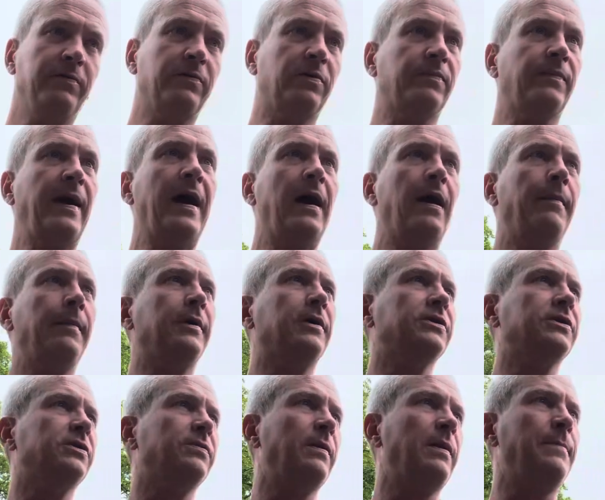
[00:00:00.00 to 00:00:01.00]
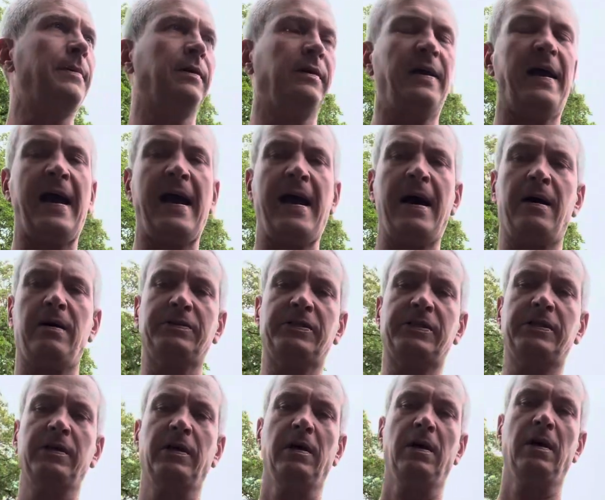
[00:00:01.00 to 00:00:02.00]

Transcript: around because they're rebuilding the house.